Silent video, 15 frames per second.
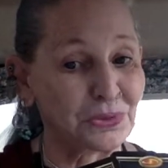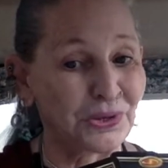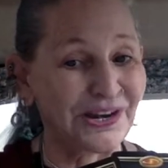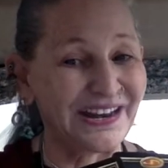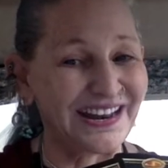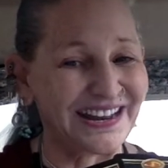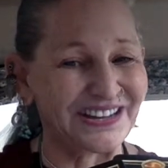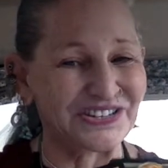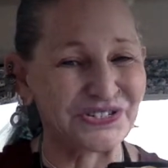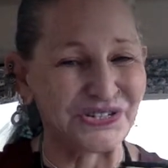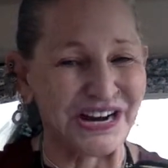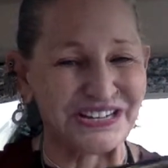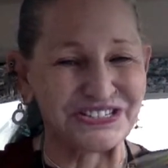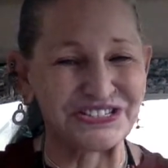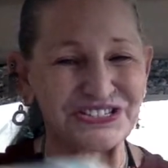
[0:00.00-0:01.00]
morning.
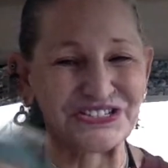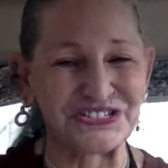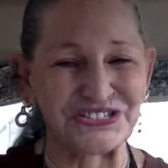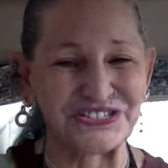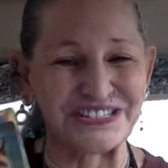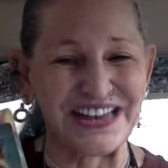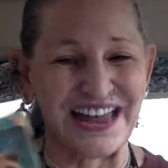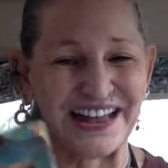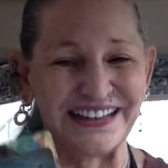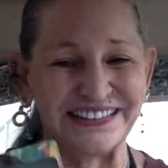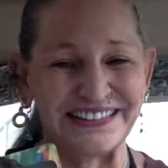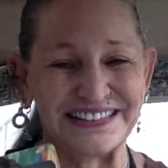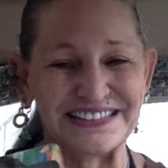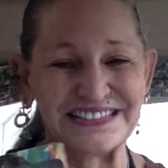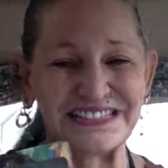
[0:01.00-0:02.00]
Trust your
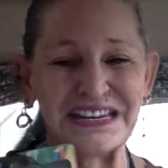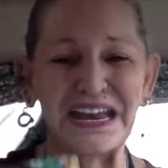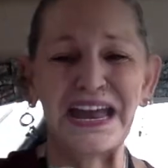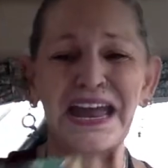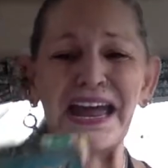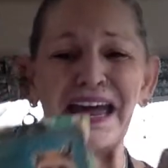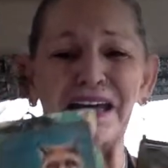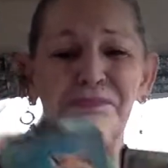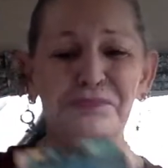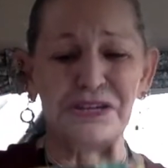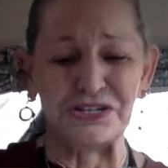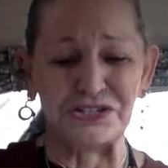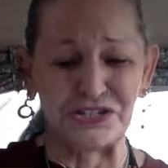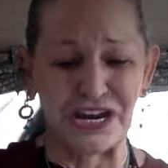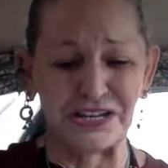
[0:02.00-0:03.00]
talents and be
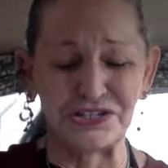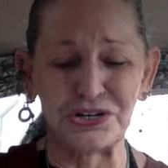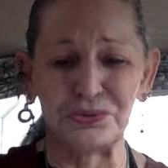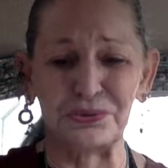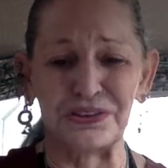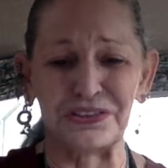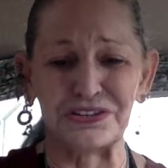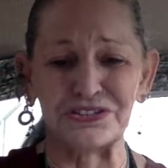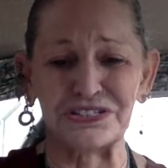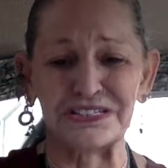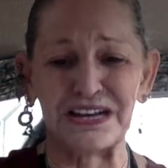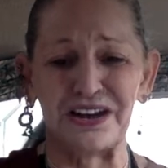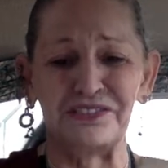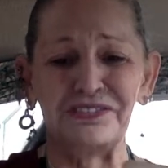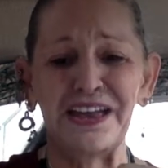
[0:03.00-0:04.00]
gentle with
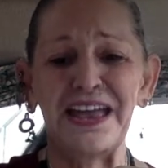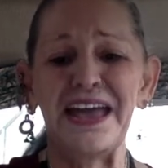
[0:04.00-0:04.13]
yourself